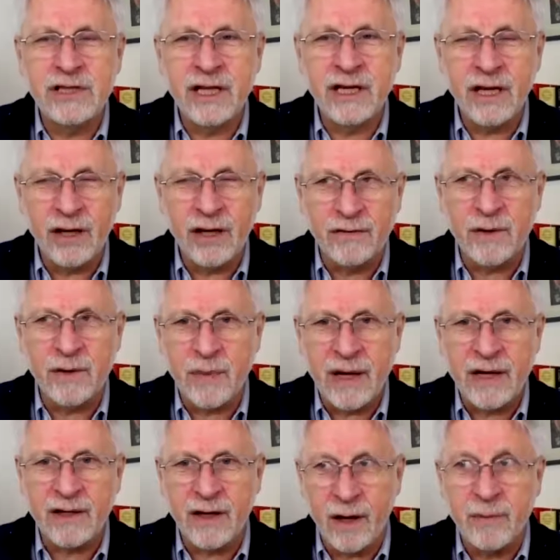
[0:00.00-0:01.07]
just thinking of the
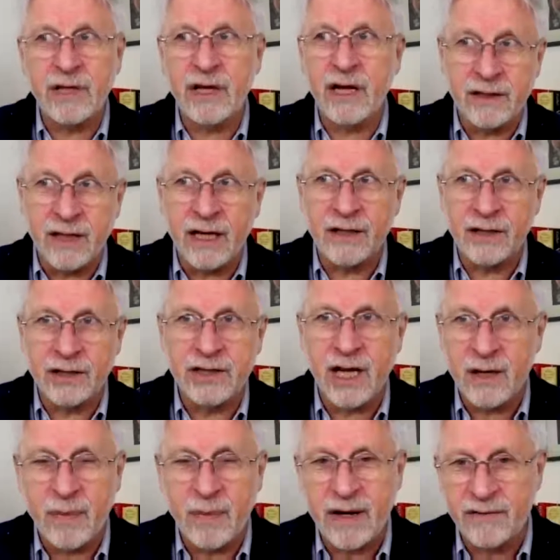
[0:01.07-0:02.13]
pain. I mean, I
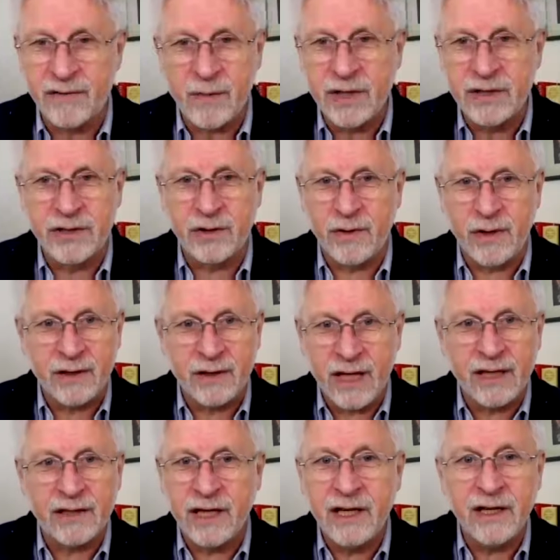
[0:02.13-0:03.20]
understand pain from injury
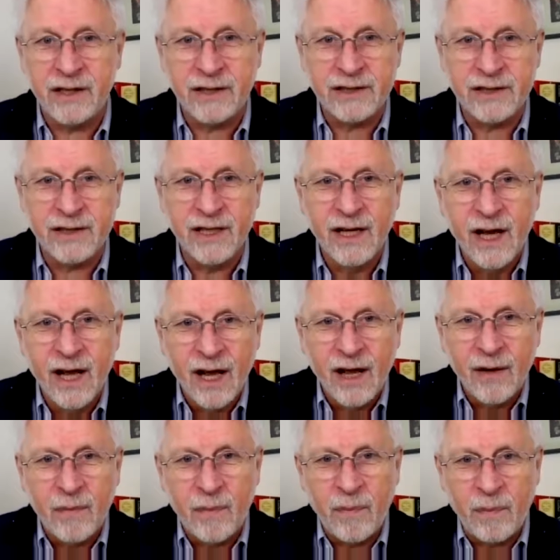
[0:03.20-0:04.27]
that heals,
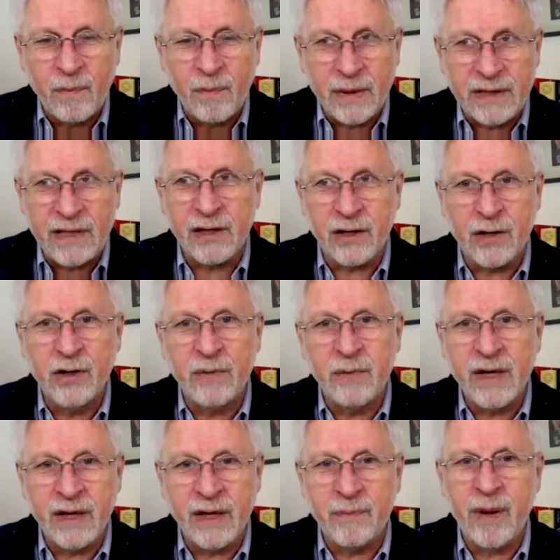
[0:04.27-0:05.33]
but there could
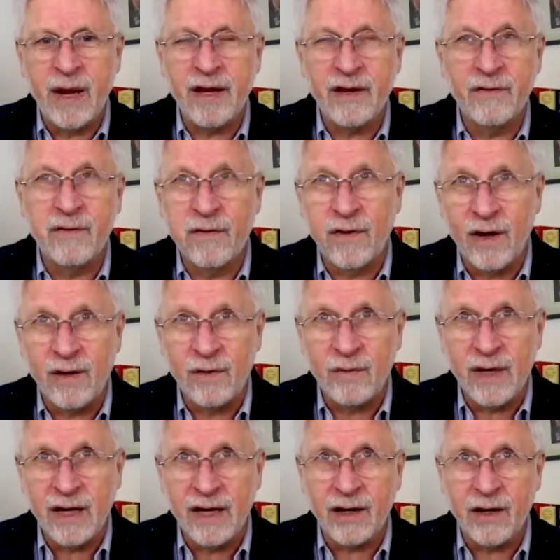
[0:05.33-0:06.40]
be a pain
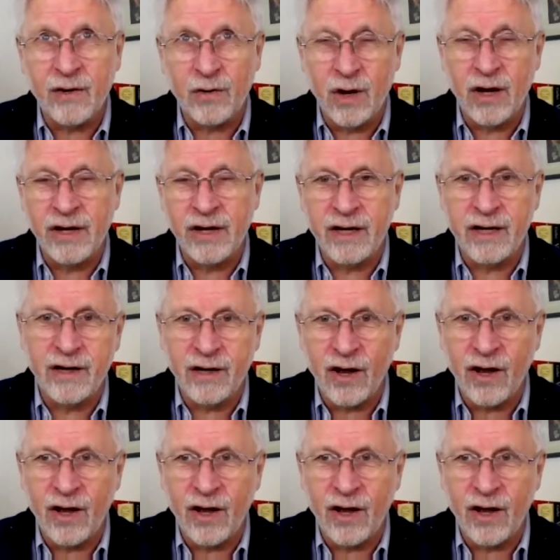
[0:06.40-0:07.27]
from a chronic,